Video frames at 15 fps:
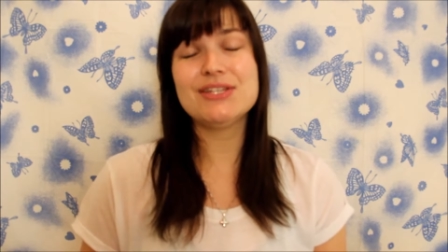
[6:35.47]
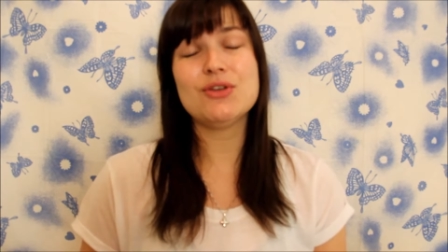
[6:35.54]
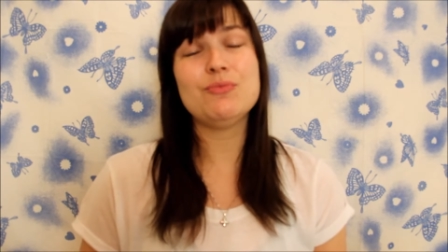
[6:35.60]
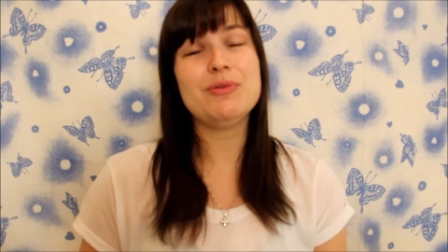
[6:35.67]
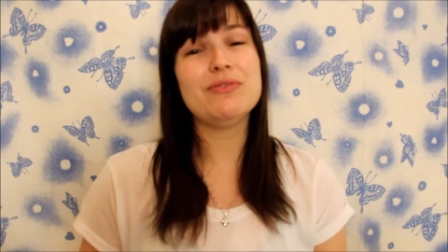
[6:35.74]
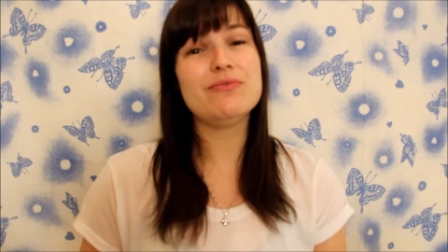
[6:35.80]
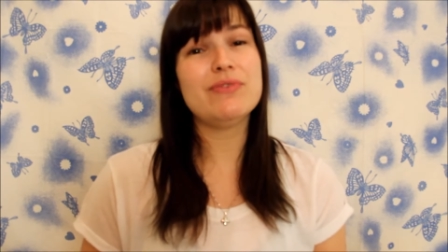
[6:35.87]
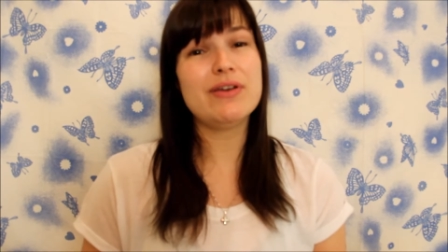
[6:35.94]
so
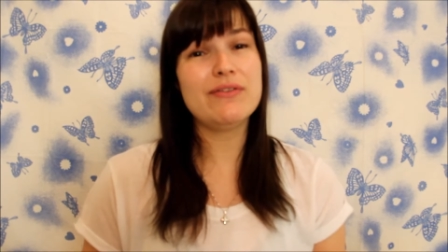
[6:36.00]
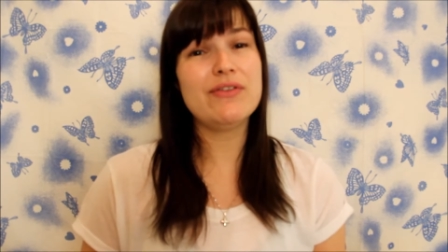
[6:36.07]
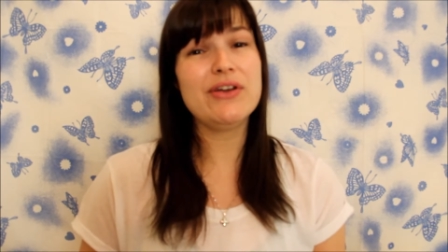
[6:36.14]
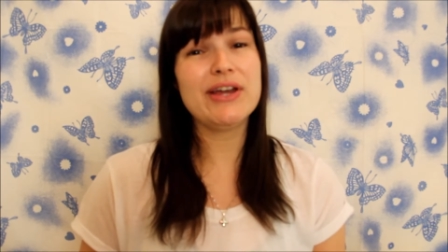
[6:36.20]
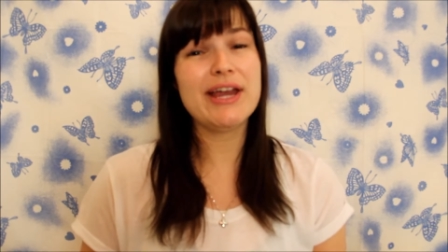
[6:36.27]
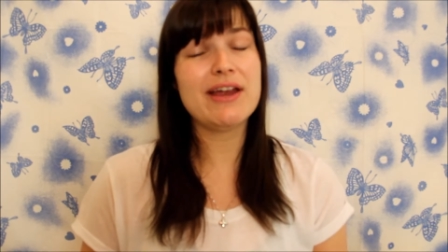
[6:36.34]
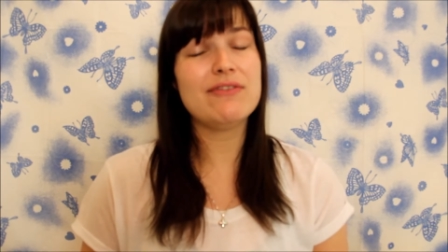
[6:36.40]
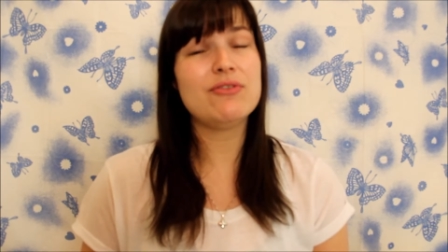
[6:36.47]
be very,
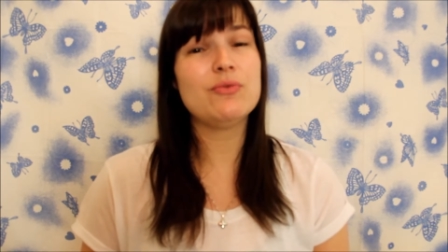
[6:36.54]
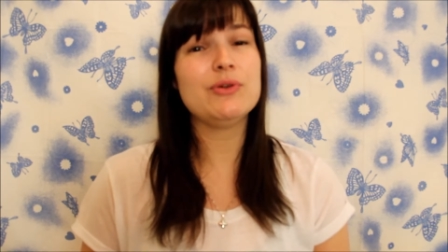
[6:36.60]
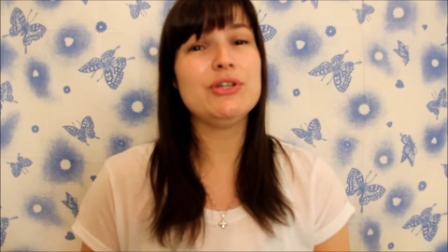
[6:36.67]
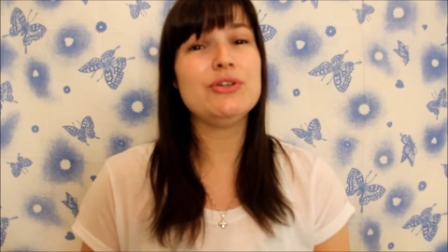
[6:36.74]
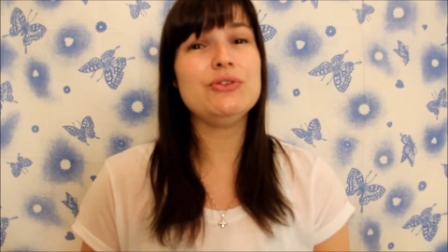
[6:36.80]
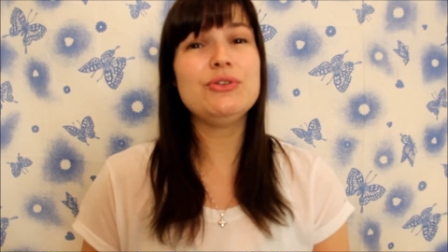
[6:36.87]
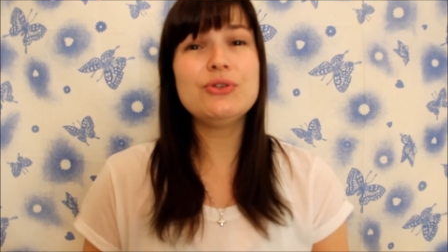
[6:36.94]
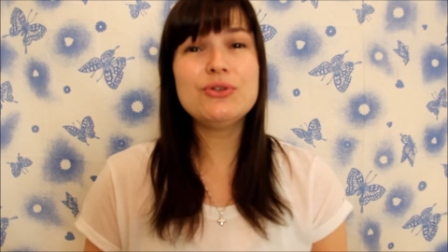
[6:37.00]
very careful when
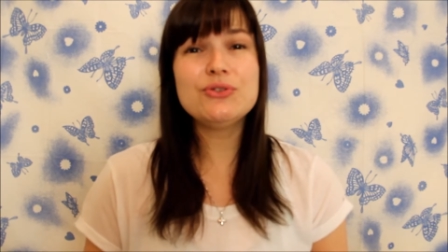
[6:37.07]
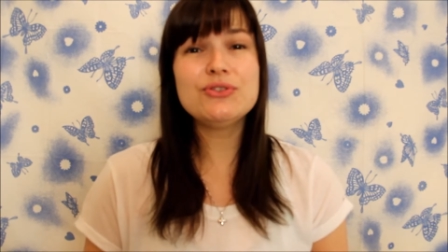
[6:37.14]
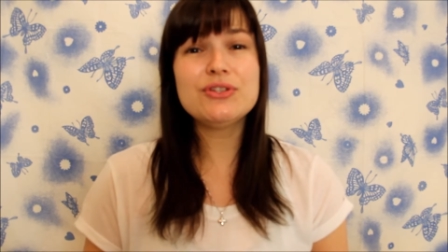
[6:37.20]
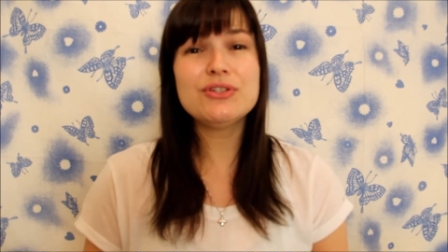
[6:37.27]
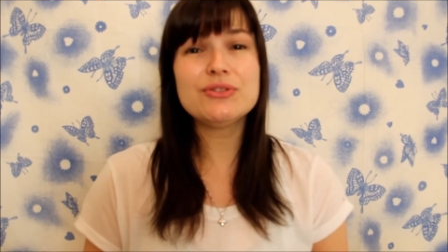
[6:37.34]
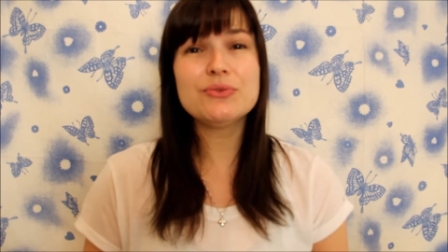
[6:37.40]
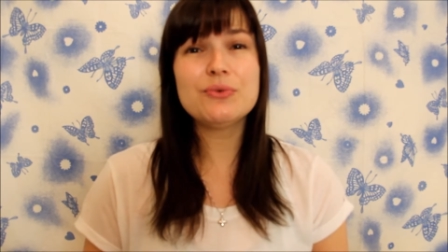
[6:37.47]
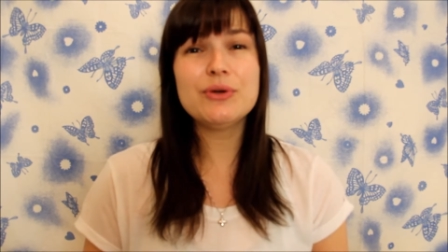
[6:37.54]
you use
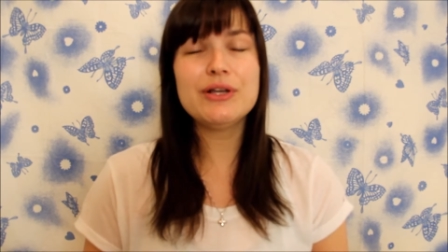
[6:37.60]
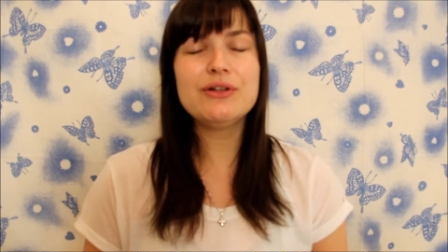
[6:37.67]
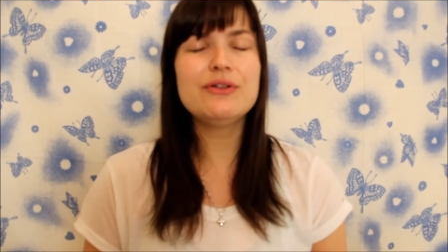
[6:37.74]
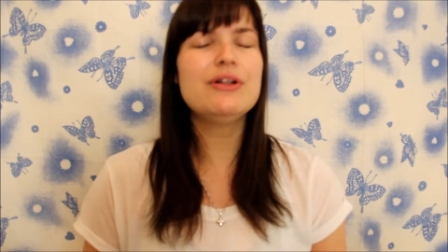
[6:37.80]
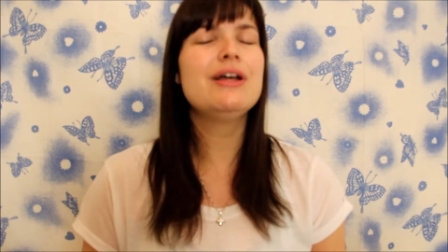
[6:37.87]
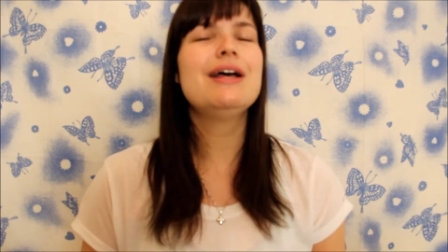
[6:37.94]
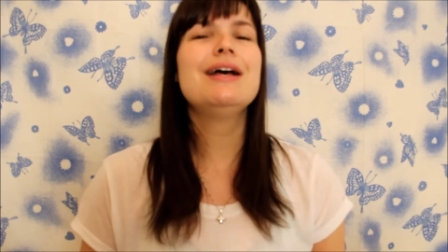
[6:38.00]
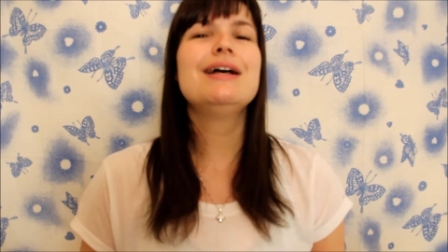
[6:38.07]
this oil.